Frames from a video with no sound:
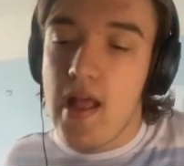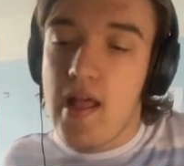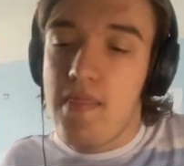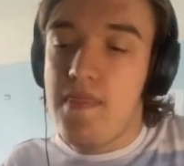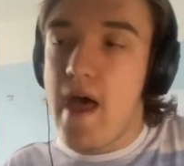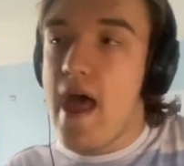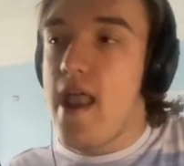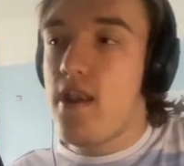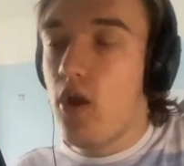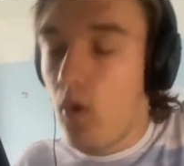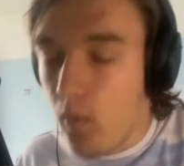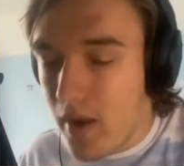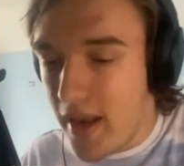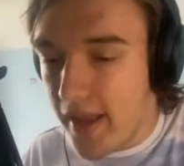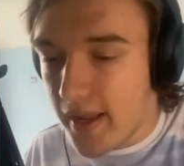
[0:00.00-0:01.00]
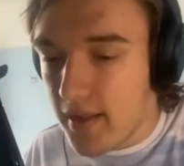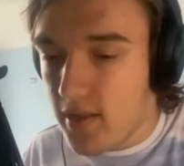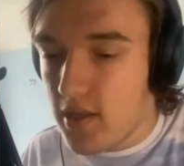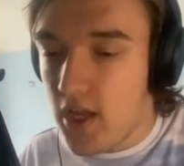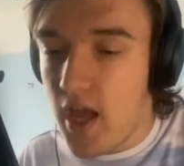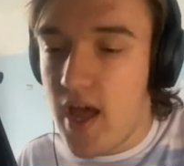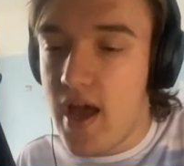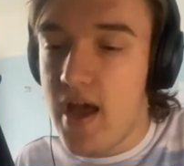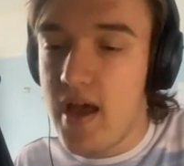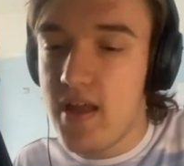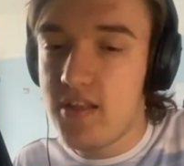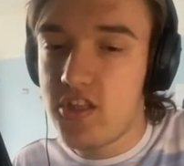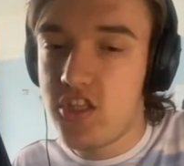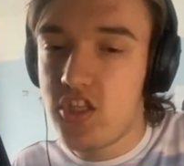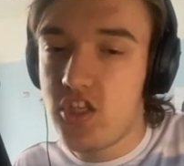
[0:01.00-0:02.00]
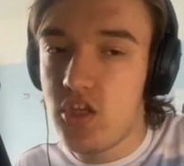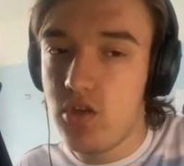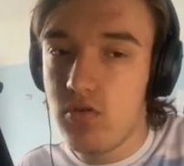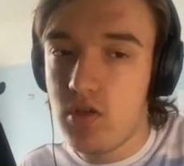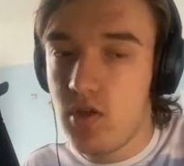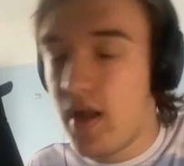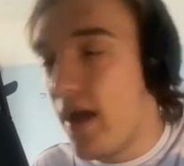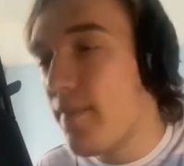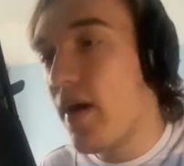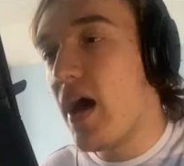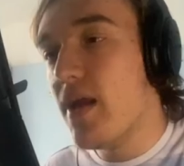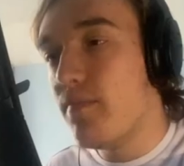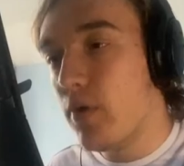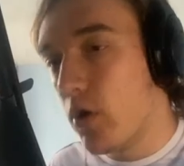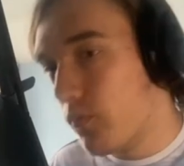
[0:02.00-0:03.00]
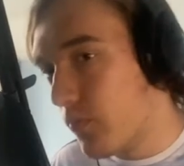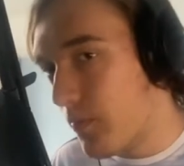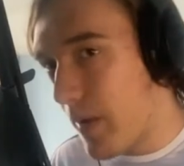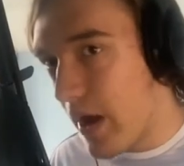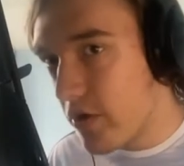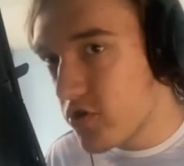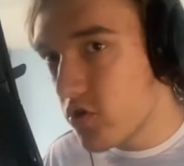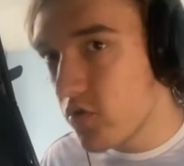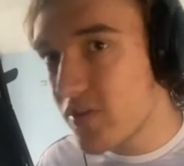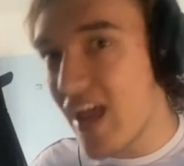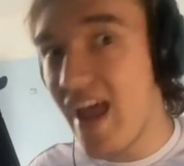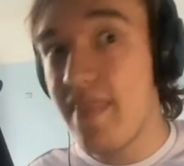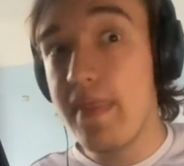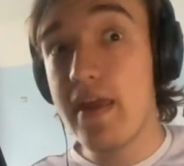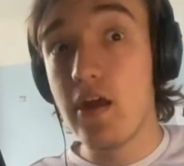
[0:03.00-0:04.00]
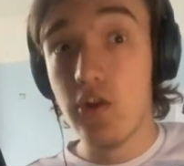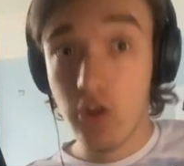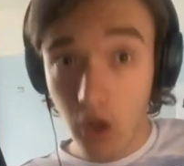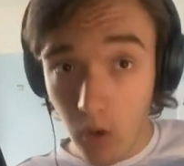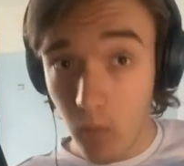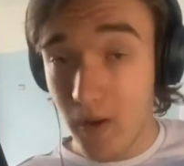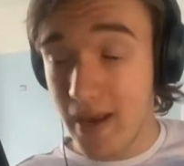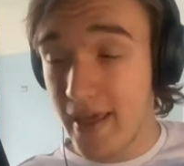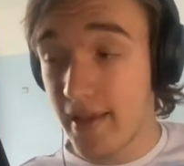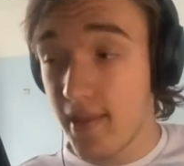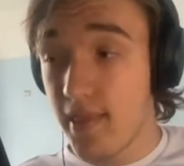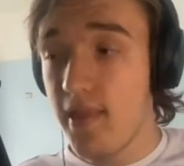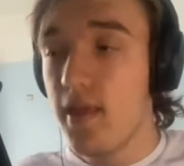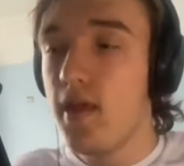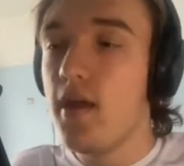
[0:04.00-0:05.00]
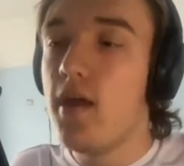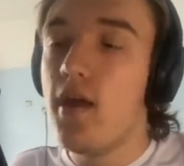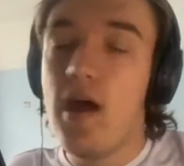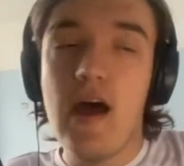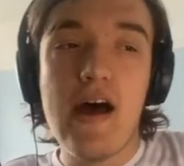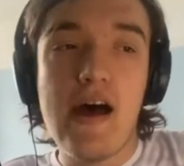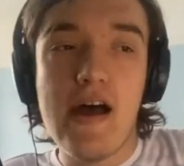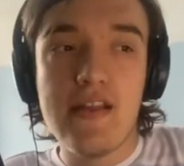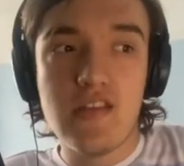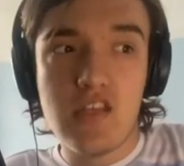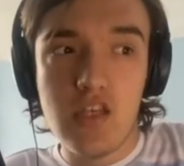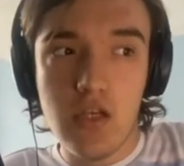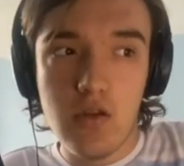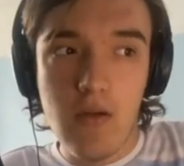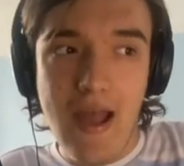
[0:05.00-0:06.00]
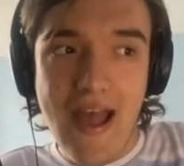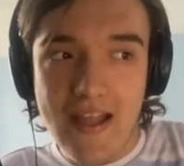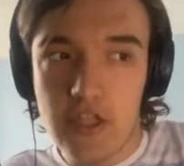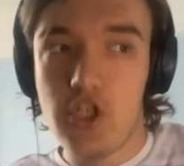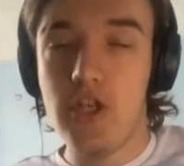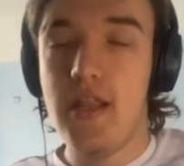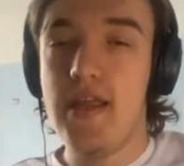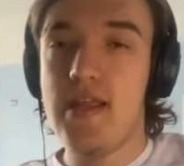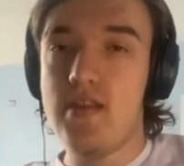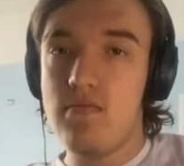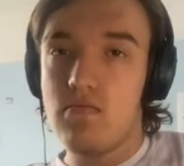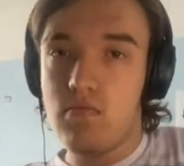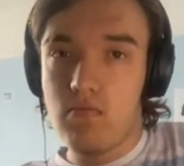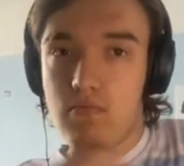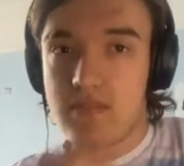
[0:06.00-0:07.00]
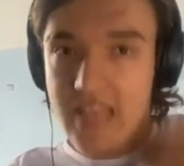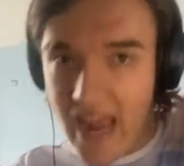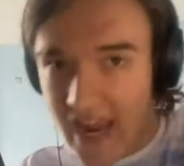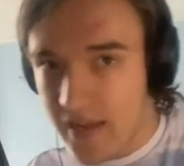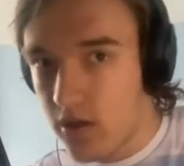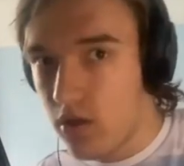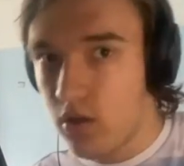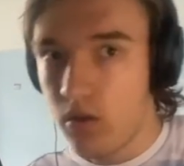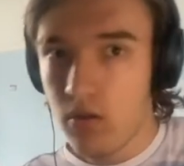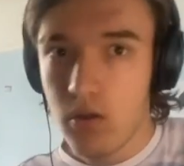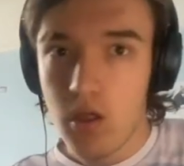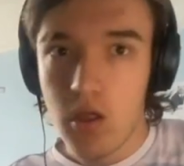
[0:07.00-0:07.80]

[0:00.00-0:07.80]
They're not willing to unite behind bold proposals, and they are not willing to actually tackle